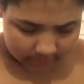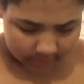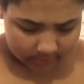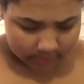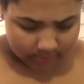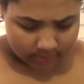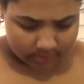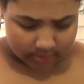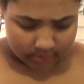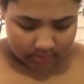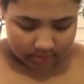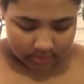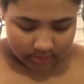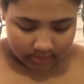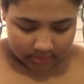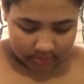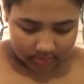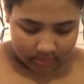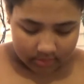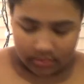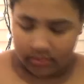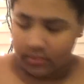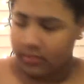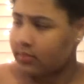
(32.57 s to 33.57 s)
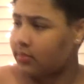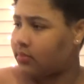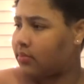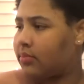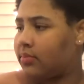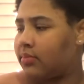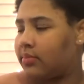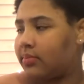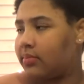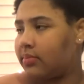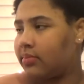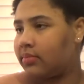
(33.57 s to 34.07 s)

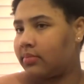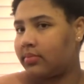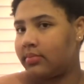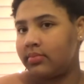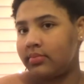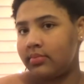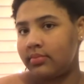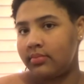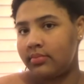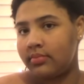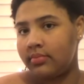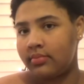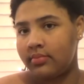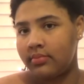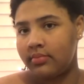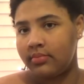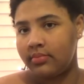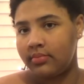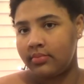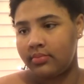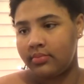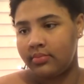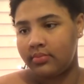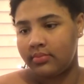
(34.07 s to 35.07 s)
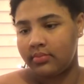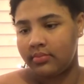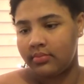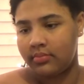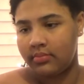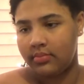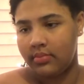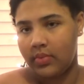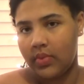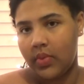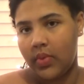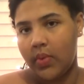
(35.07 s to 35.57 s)

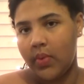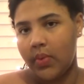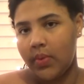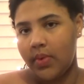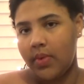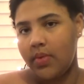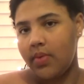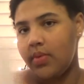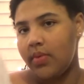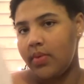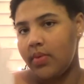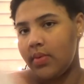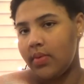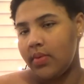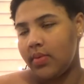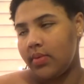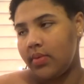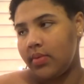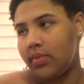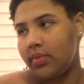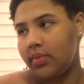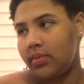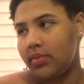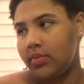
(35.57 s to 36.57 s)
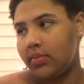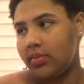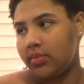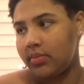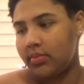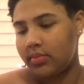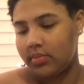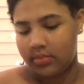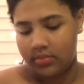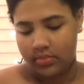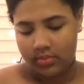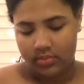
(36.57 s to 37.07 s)

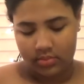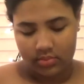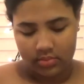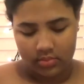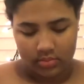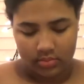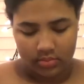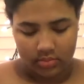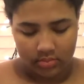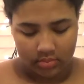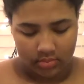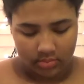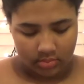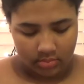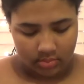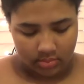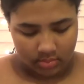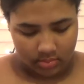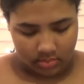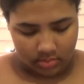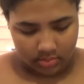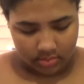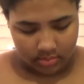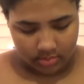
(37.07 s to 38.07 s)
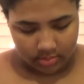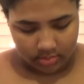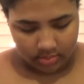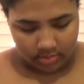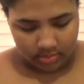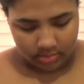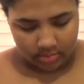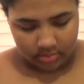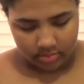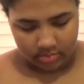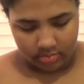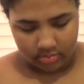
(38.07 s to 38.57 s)

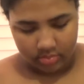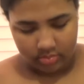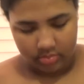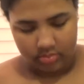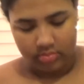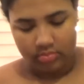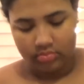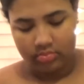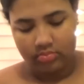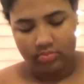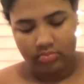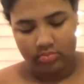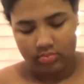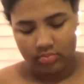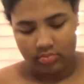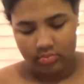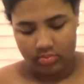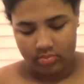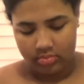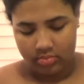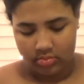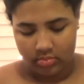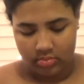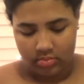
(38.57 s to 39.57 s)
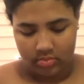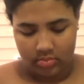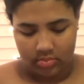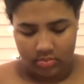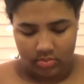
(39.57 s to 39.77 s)
The person shown says nothing.